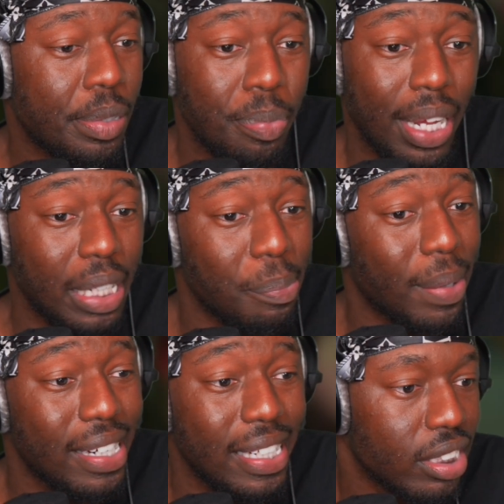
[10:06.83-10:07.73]
Bali
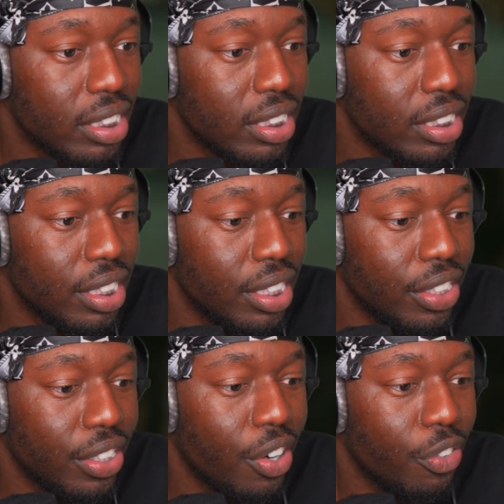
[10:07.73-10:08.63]
Bali.
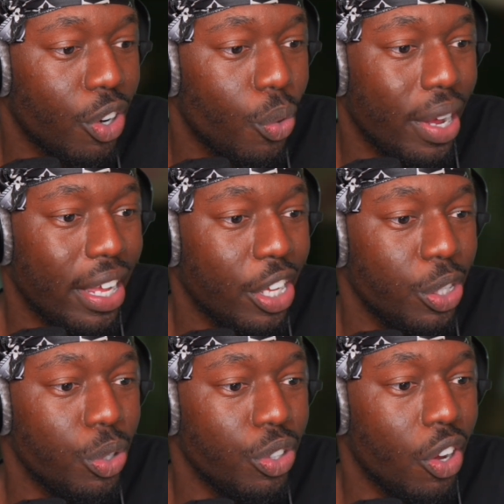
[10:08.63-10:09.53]
Young Ro, why are
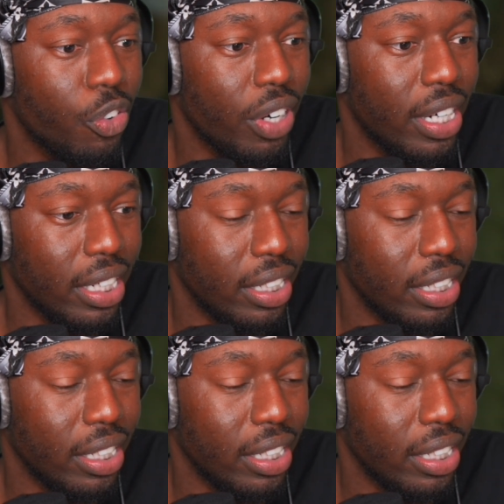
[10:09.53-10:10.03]
you not running?